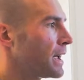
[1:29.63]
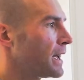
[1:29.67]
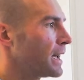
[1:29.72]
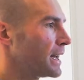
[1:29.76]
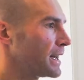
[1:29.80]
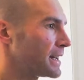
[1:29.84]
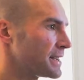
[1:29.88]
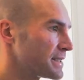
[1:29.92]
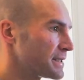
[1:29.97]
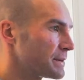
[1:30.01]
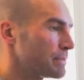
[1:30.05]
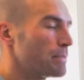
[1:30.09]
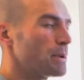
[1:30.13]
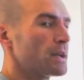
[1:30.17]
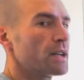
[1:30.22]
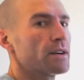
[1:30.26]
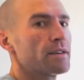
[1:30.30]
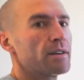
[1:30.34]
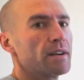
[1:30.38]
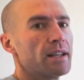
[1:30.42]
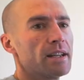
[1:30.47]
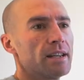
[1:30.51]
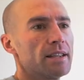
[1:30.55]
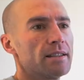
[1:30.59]

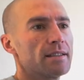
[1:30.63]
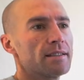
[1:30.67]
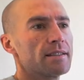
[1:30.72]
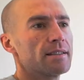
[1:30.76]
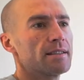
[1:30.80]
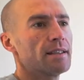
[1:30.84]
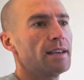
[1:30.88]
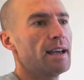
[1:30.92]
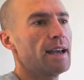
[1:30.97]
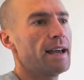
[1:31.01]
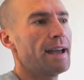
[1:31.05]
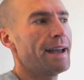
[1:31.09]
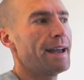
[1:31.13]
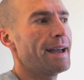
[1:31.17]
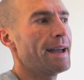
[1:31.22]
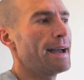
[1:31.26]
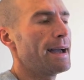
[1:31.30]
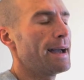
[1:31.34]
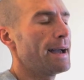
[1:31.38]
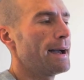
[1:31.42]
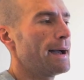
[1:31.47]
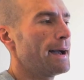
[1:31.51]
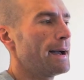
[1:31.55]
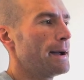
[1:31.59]
experienced
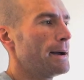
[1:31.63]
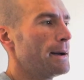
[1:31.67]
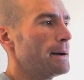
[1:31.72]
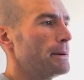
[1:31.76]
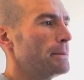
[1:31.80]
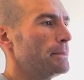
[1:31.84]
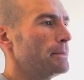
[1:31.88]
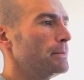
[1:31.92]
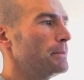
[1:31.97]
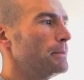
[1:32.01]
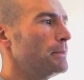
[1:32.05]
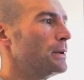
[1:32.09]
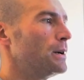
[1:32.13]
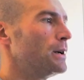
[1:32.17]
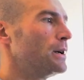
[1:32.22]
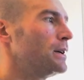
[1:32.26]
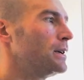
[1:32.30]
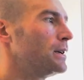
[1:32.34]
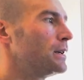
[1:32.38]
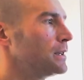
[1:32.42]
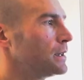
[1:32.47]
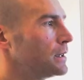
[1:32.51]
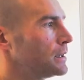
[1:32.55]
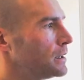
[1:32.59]

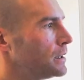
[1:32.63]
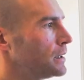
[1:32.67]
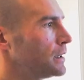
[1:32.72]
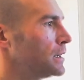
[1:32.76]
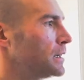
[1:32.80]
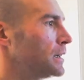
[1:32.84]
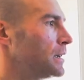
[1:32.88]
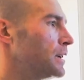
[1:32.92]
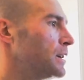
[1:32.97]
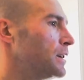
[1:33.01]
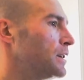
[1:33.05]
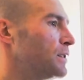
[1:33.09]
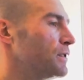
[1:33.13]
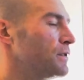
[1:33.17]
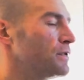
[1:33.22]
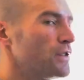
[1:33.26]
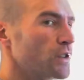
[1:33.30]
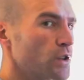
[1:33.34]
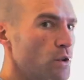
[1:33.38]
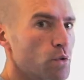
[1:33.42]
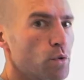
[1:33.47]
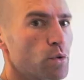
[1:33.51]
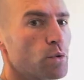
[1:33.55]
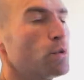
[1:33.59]

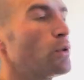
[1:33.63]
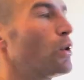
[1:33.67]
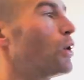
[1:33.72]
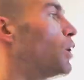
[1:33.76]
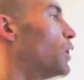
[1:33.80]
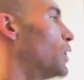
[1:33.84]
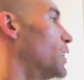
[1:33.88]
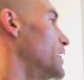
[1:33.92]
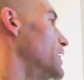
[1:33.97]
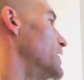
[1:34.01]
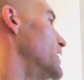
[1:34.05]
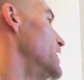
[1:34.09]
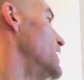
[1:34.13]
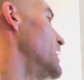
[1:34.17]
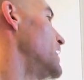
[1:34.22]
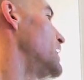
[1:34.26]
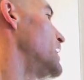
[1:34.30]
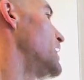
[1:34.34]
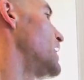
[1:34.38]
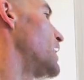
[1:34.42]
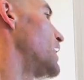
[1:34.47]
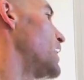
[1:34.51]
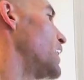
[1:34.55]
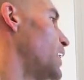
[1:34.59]
view on
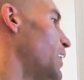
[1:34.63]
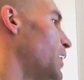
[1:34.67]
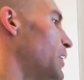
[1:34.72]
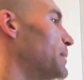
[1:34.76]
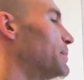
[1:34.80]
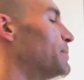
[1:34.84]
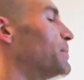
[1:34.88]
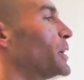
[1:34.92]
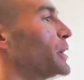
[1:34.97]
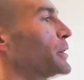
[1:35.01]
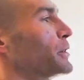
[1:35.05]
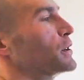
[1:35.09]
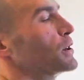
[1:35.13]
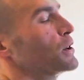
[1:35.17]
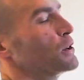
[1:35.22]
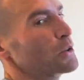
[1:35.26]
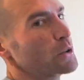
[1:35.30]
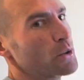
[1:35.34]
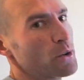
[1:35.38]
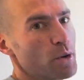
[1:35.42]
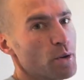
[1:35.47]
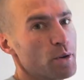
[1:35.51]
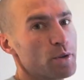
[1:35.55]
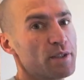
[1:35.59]
how blood
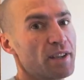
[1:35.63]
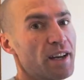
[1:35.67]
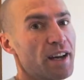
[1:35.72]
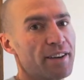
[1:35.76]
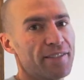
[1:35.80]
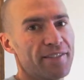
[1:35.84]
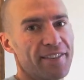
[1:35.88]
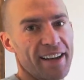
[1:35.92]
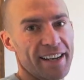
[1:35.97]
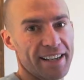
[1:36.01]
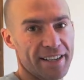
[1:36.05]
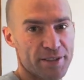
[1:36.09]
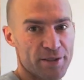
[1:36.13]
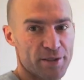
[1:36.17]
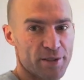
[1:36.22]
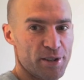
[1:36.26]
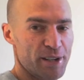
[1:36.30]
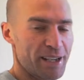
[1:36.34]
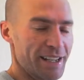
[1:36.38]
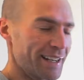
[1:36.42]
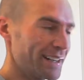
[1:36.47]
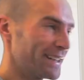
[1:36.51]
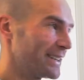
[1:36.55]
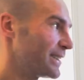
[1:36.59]
glucose affects
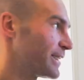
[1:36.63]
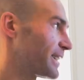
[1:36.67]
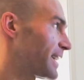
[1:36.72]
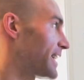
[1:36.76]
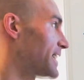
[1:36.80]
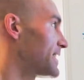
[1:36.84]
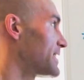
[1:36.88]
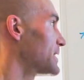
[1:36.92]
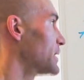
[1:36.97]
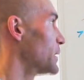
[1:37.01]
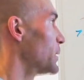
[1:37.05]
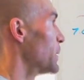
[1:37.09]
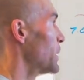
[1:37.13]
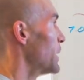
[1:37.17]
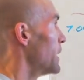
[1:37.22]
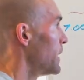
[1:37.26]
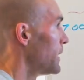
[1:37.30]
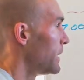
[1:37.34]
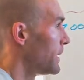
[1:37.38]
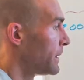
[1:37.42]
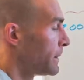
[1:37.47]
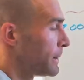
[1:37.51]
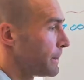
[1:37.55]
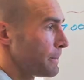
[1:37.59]
training. Okay, so
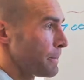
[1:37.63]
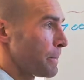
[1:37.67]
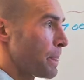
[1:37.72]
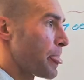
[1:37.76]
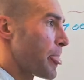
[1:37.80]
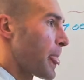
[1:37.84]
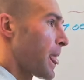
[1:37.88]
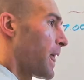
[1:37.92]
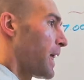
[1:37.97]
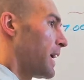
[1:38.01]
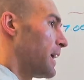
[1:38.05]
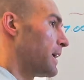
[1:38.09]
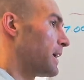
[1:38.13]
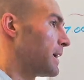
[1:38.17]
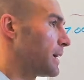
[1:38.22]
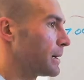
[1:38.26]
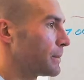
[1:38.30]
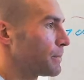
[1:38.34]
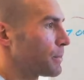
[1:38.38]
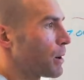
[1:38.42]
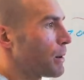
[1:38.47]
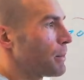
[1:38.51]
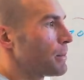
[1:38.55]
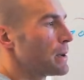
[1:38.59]

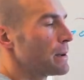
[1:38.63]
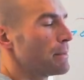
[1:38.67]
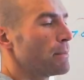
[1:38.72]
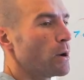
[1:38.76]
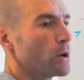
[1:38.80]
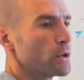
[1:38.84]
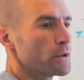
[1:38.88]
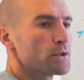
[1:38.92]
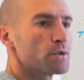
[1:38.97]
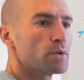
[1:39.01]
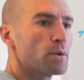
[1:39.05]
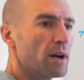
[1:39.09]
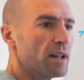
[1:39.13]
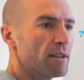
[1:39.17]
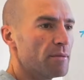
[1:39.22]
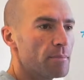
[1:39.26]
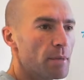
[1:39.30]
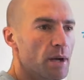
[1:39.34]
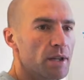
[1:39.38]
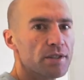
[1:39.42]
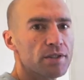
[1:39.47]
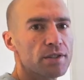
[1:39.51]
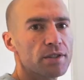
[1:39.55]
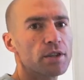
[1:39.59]
probably about 12
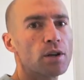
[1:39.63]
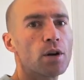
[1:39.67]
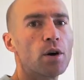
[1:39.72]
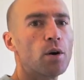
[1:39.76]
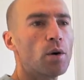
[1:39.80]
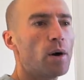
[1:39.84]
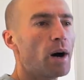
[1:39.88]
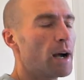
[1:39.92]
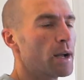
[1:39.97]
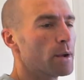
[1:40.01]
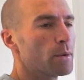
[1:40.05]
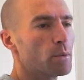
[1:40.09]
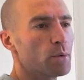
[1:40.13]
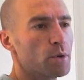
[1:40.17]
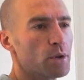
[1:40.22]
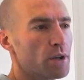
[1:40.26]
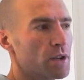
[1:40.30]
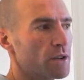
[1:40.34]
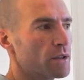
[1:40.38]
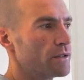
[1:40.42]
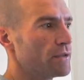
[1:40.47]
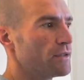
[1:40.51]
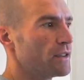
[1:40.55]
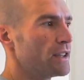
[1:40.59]
months ago, I
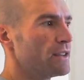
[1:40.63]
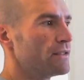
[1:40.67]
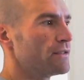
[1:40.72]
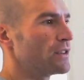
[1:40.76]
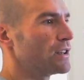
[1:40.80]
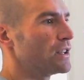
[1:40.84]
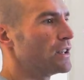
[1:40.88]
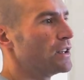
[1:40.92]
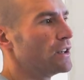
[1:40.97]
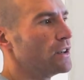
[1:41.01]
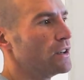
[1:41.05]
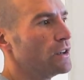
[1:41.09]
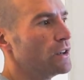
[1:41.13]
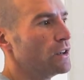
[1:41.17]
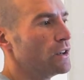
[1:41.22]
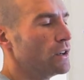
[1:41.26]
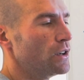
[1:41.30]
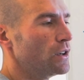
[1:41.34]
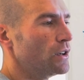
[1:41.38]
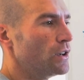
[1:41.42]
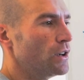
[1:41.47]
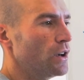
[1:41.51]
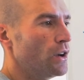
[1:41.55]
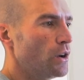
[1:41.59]
wouldn't have
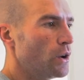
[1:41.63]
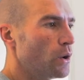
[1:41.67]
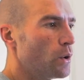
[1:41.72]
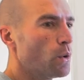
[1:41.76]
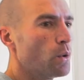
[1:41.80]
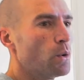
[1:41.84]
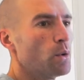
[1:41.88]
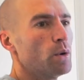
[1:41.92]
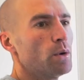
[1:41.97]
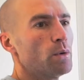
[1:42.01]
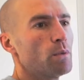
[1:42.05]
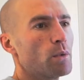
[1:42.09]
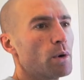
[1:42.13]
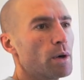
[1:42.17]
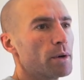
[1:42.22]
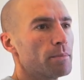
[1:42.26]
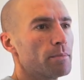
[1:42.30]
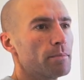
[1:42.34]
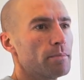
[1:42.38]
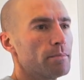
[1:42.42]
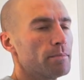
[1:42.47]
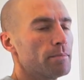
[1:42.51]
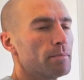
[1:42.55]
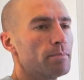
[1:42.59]
even known
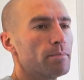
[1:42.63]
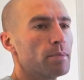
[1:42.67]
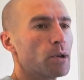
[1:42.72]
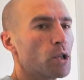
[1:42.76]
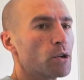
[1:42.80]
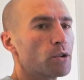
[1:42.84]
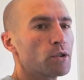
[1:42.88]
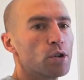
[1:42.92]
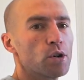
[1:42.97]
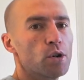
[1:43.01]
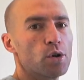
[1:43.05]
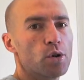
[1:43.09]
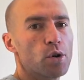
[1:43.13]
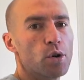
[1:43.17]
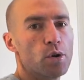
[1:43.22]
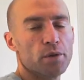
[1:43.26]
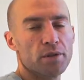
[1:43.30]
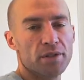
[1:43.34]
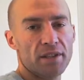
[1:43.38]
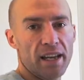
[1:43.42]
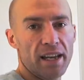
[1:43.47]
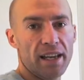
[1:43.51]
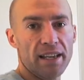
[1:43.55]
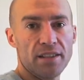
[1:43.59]
what blood
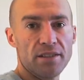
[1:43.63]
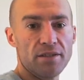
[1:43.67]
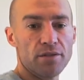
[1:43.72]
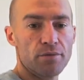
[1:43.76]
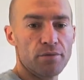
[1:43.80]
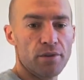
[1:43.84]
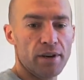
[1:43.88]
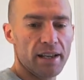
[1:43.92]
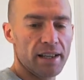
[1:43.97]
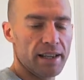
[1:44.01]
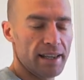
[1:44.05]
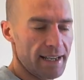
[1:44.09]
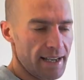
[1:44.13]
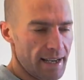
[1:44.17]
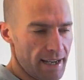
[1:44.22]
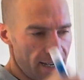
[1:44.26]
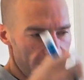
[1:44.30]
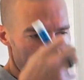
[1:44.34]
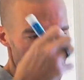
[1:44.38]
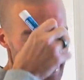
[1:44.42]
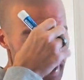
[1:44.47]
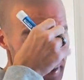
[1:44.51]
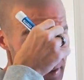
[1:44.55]
glucose is really. I'd